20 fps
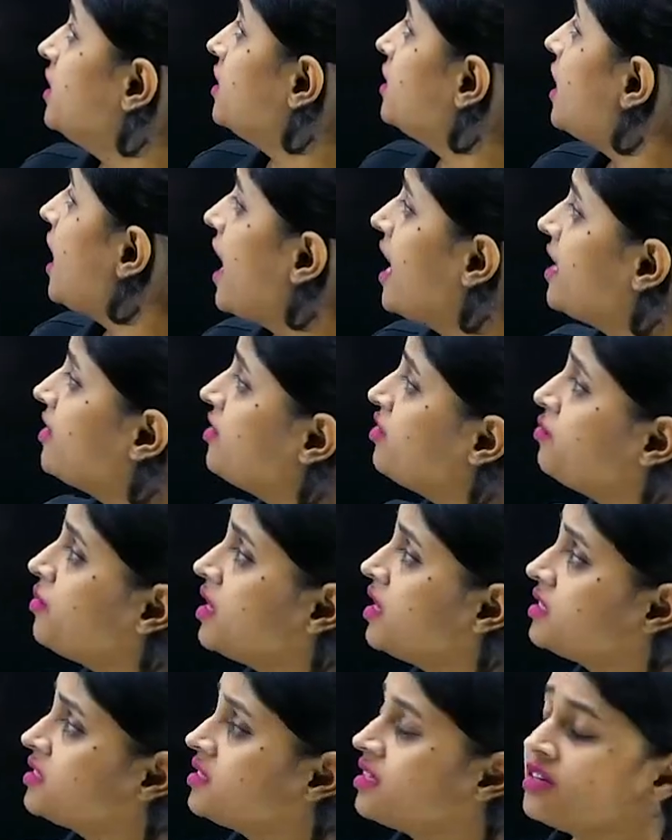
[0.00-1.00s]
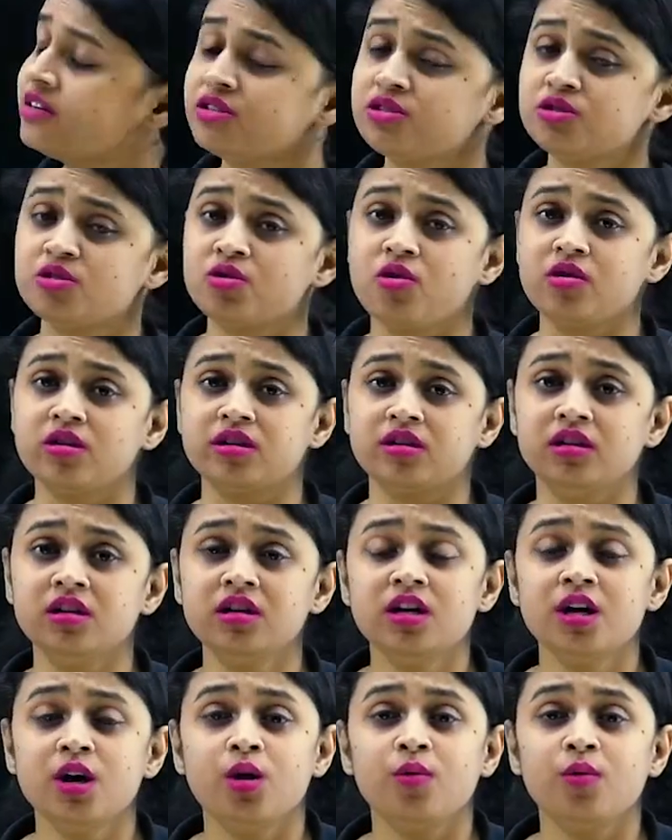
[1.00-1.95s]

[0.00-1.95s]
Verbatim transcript: the ironmaster and his daughter,